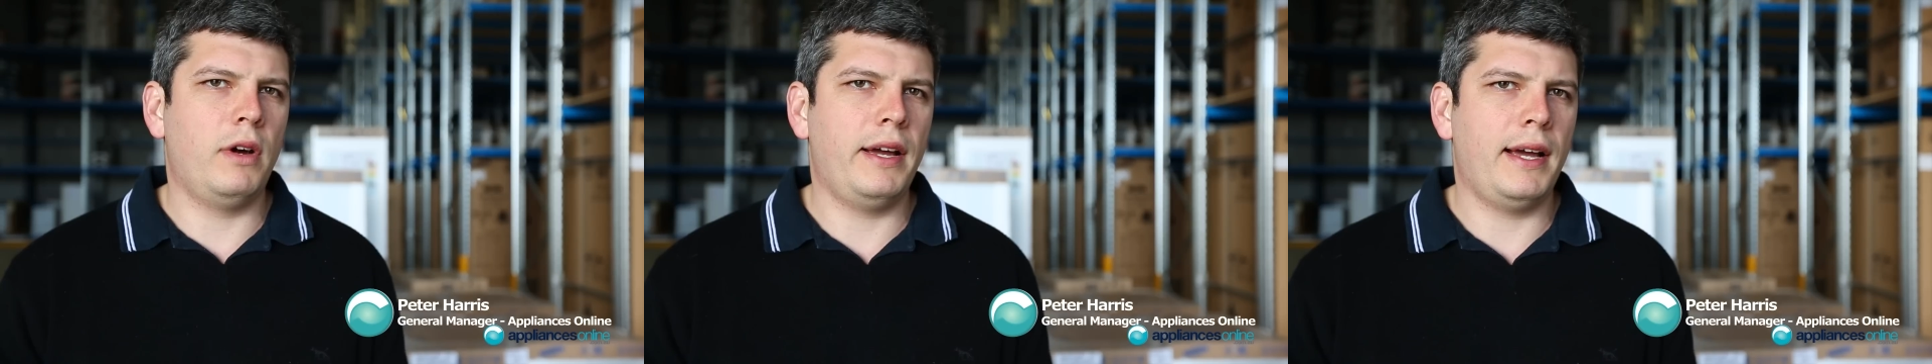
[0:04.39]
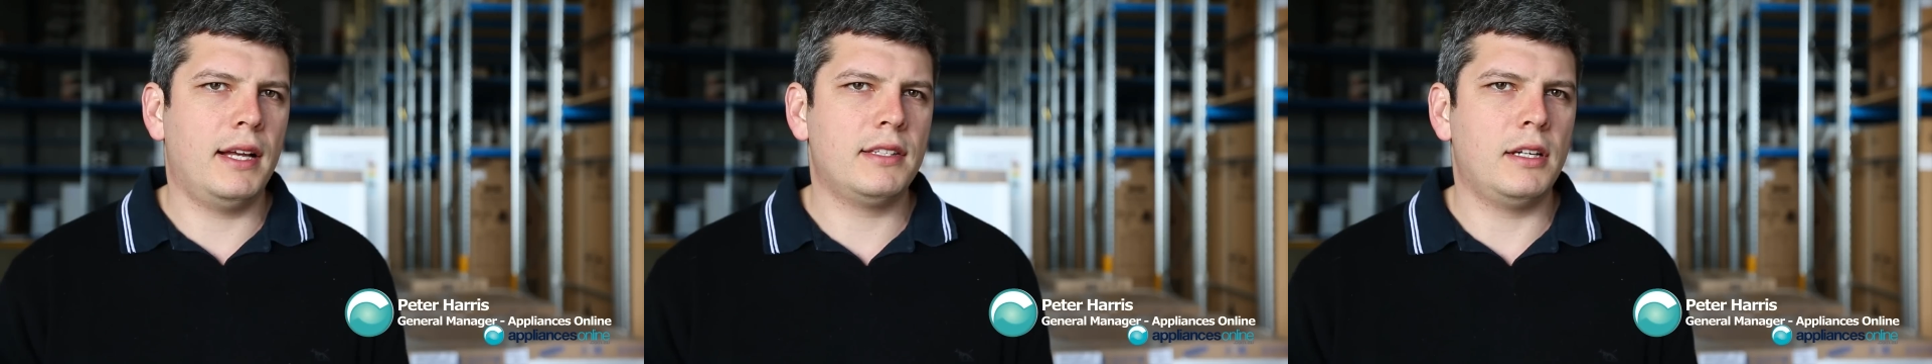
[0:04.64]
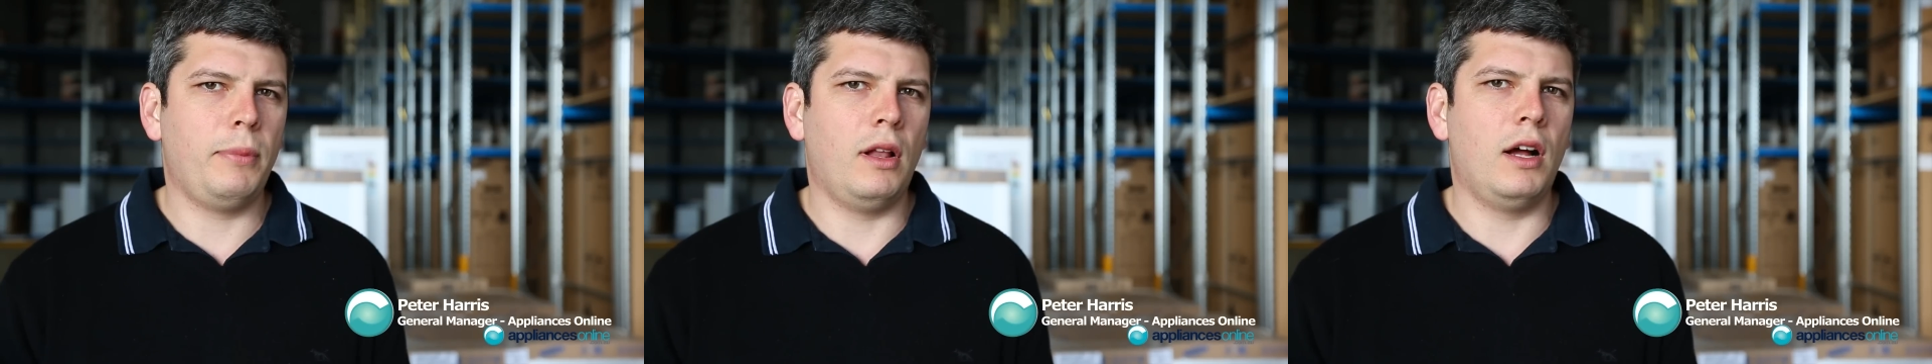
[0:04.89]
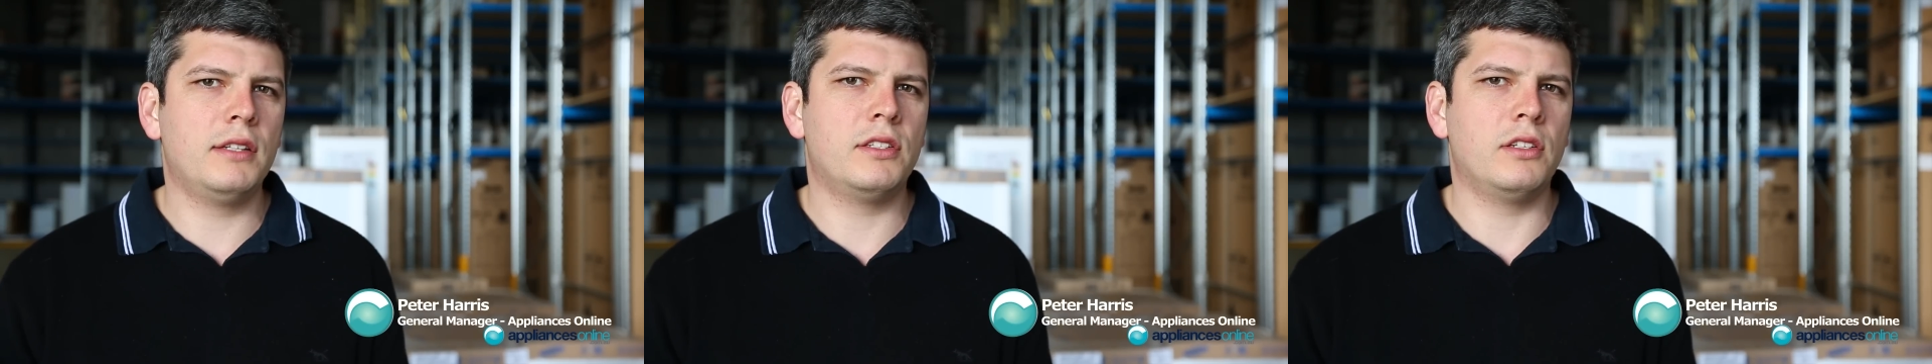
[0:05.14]
warehouse at
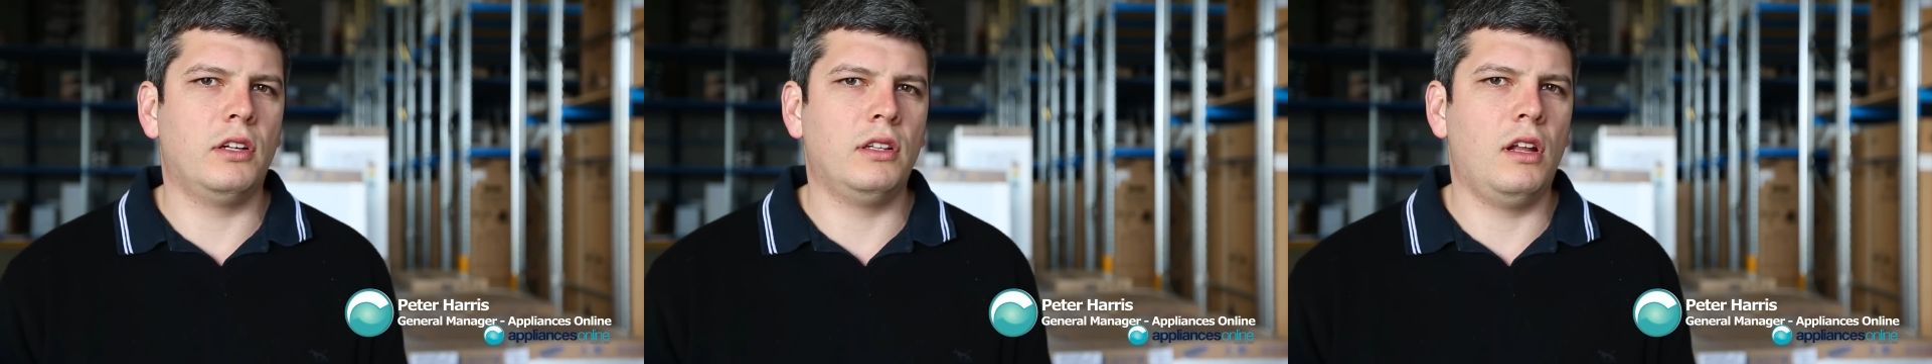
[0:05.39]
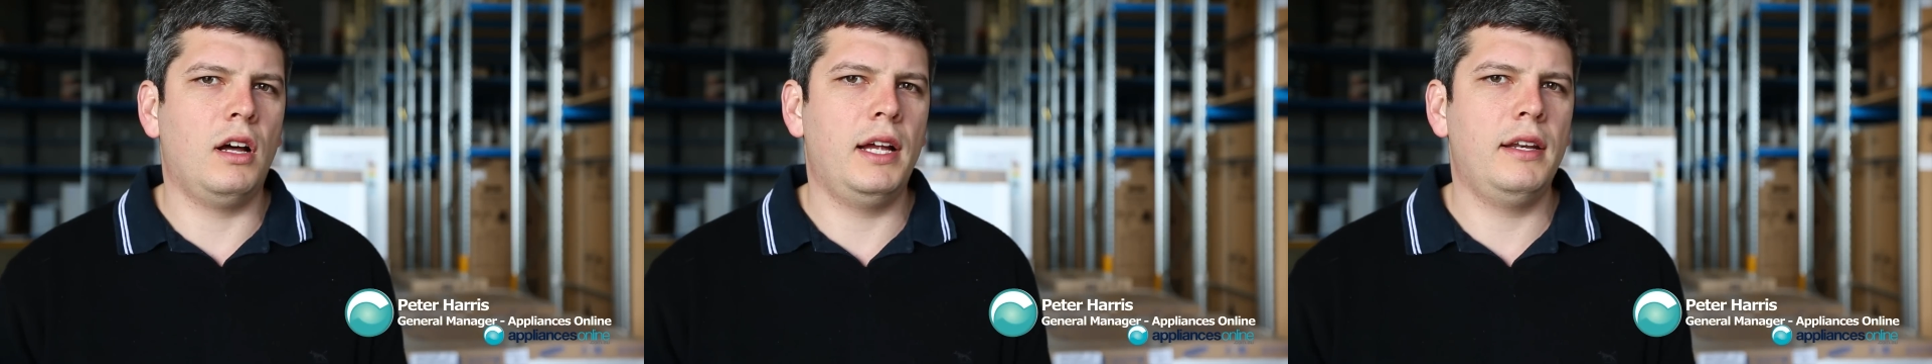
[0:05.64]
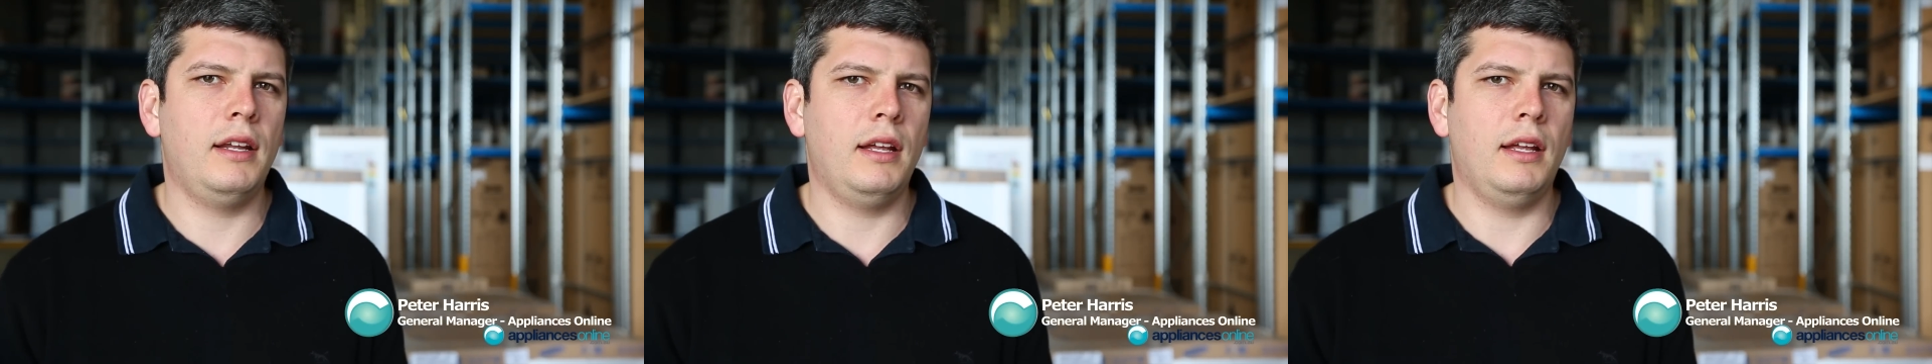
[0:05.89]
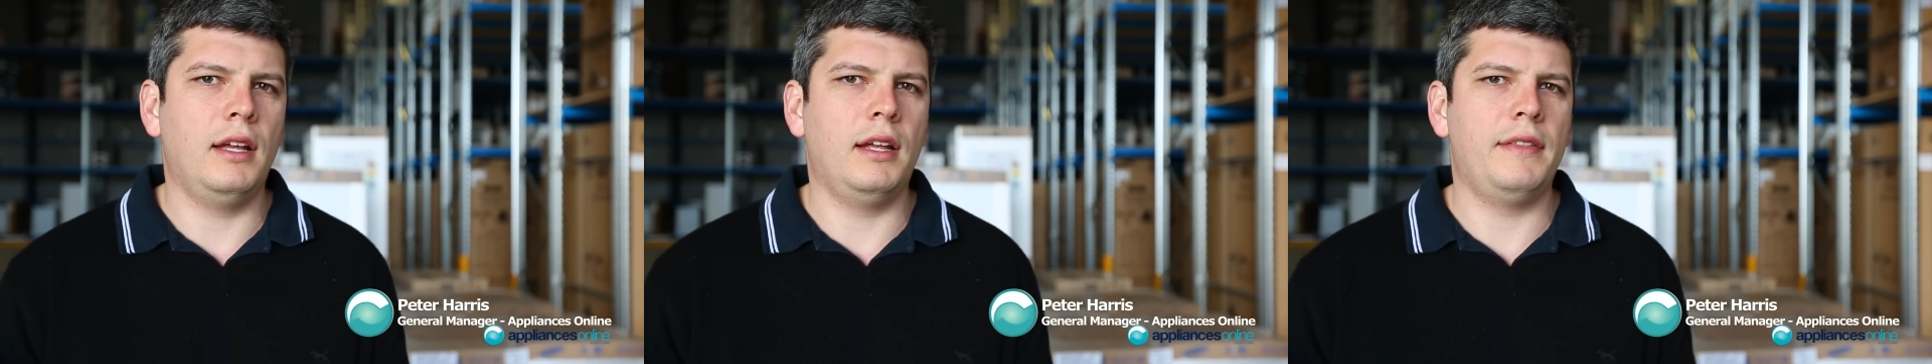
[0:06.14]
appliances online
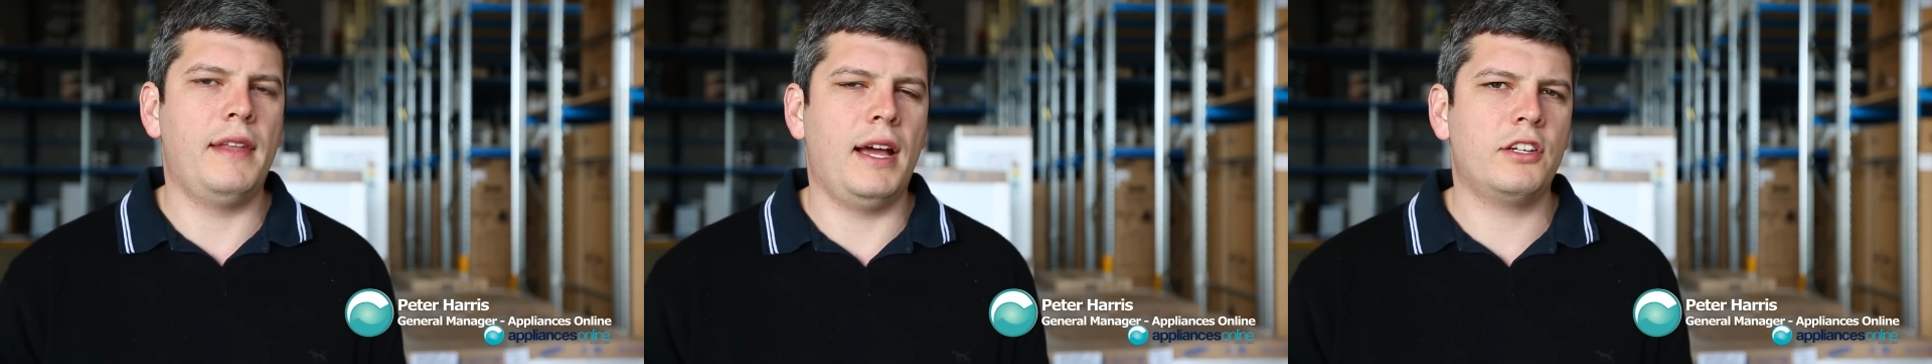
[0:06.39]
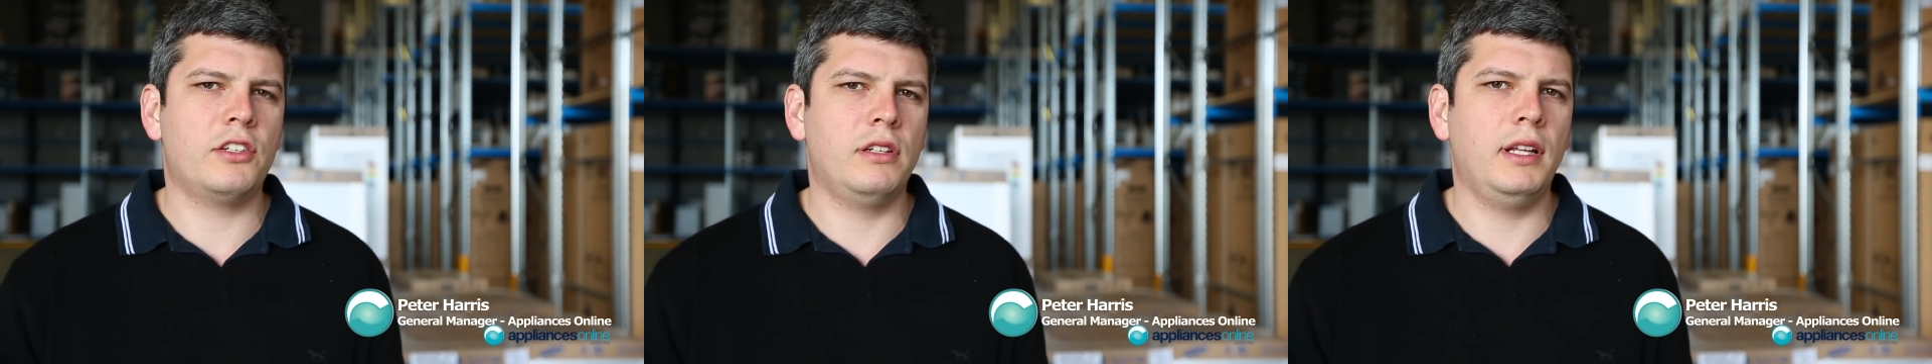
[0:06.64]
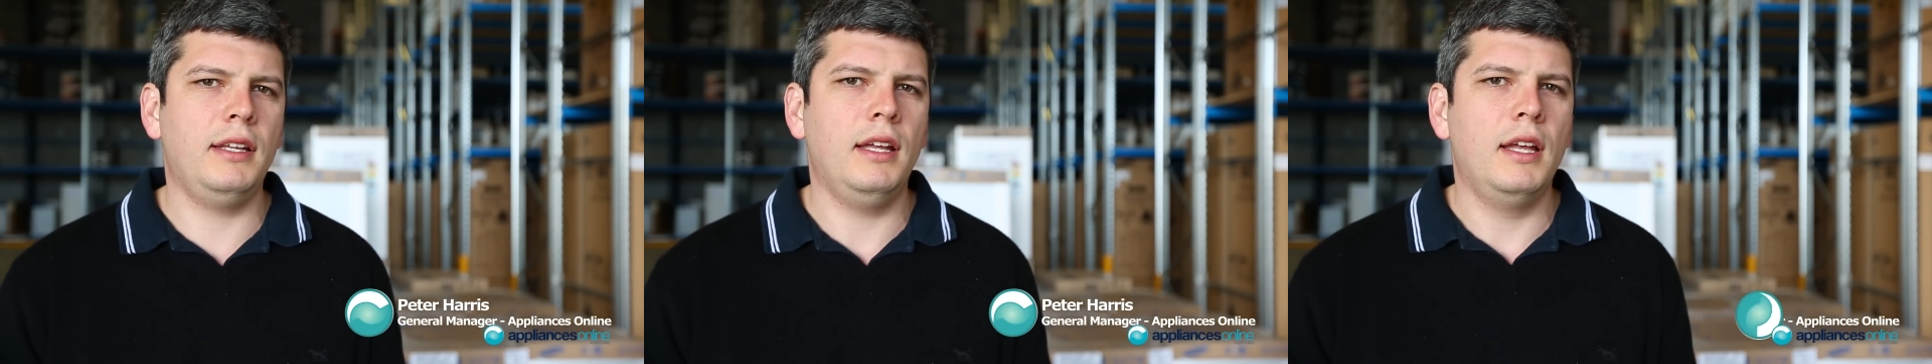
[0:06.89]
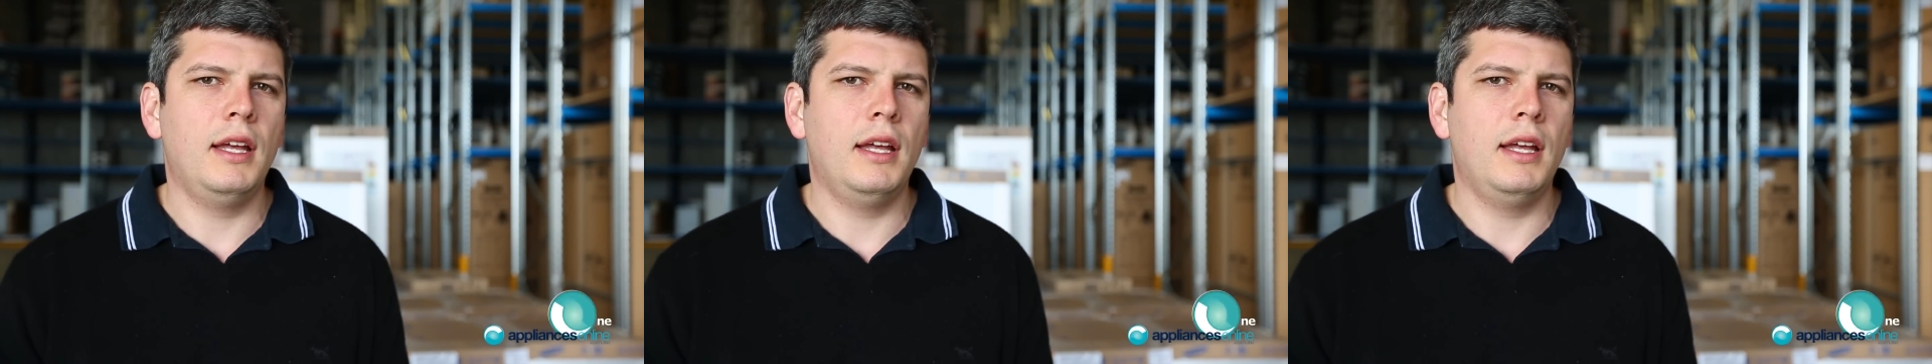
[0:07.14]
nationally.